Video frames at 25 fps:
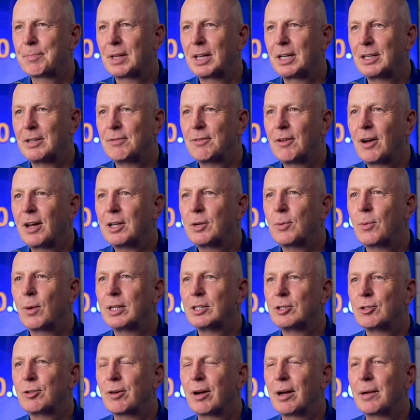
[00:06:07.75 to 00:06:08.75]
Can you find a
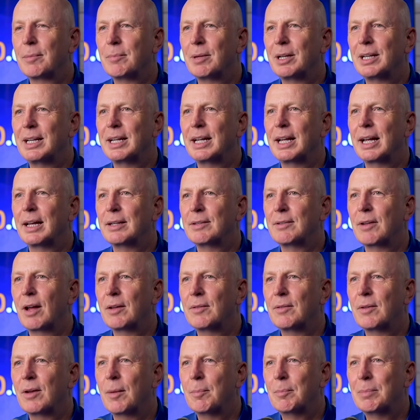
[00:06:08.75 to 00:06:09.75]
way to create meaning
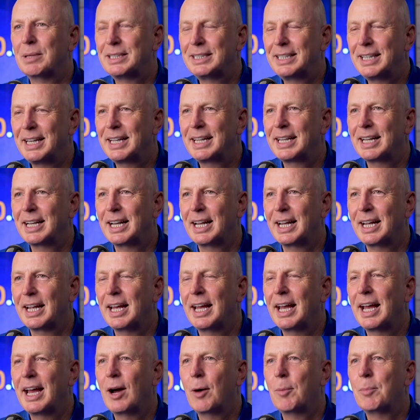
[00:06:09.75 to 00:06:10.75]
and particularly
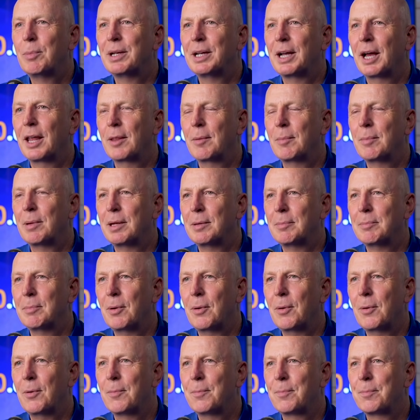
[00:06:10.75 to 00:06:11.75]
helping other
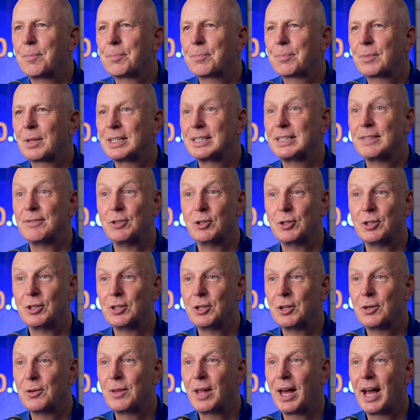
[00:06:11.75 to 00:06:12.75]
people? Because if you
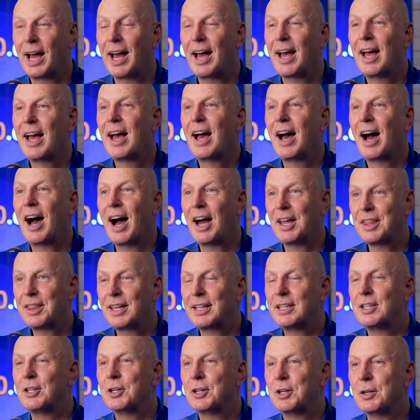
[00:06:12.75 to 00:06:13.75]
can do that, I
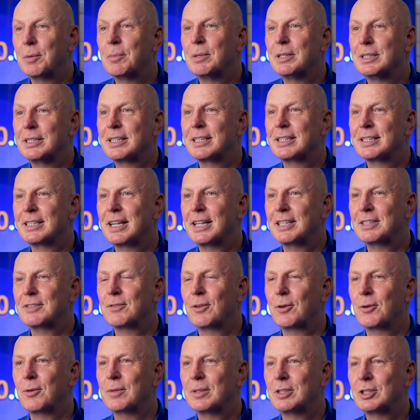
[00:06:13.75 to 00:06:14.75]
think you're going to be
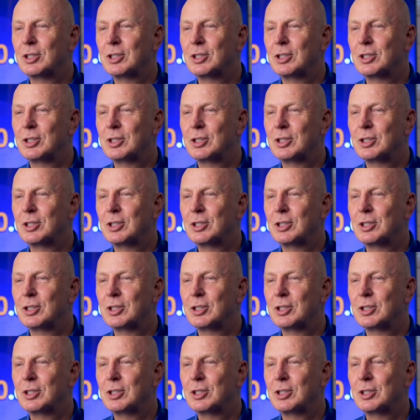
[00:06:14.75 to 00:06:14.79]
successful.